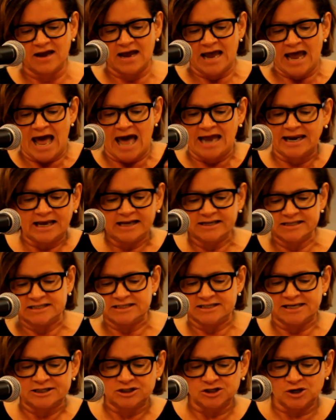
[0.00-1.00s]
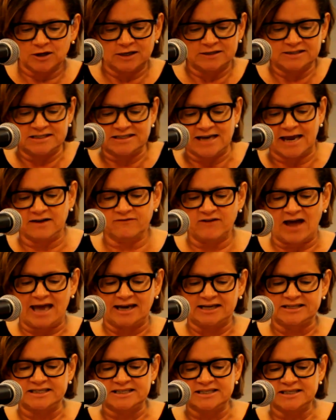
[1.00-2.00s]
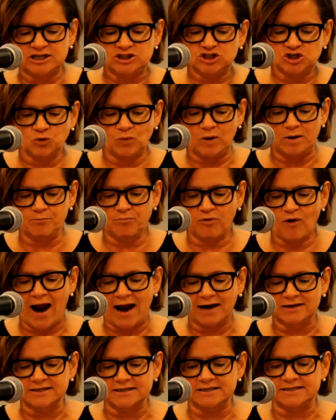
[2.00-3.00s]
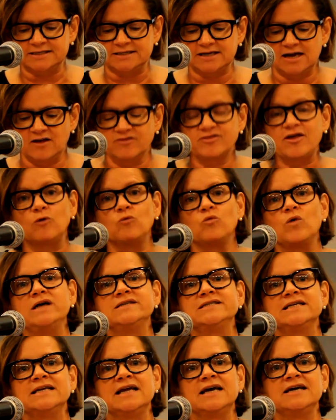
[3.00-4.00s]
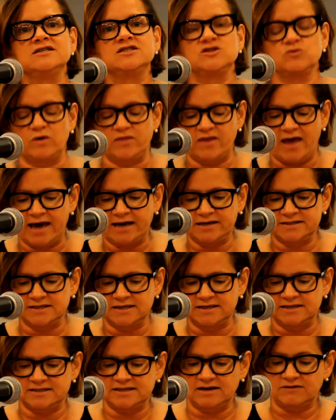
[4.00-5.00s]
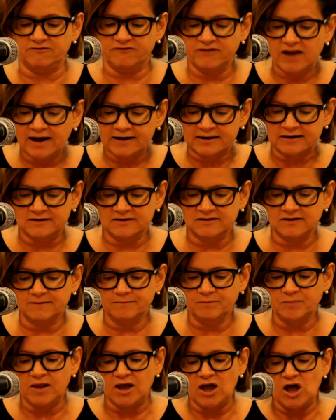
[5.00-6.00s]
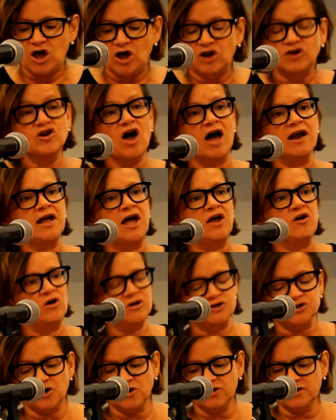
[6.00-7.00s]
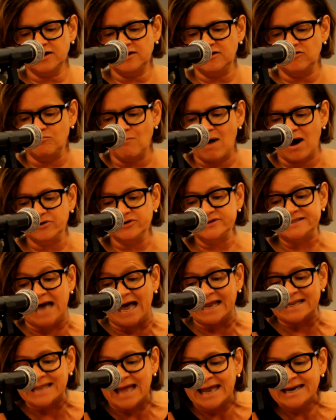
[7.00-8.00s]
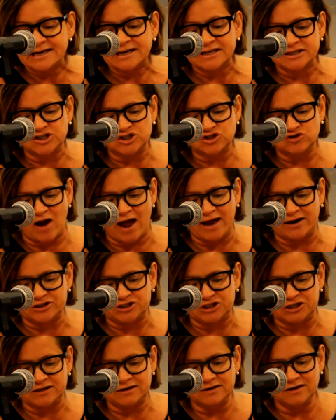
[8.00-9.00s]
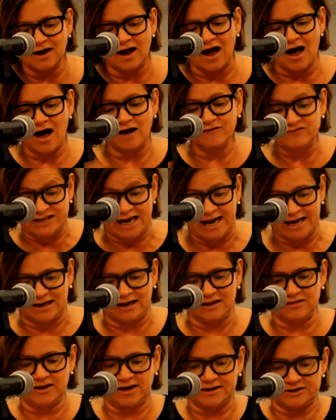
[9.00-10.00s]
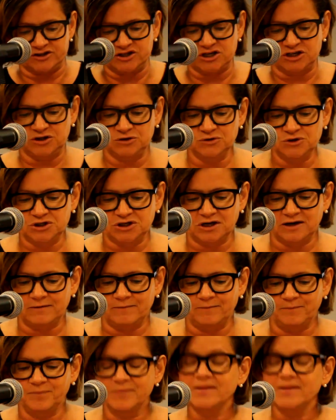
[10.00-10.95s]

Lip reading: of an instituent practice that resonates with exodus and flight, Not an Alternative models a Leninist strategy of taking the institution.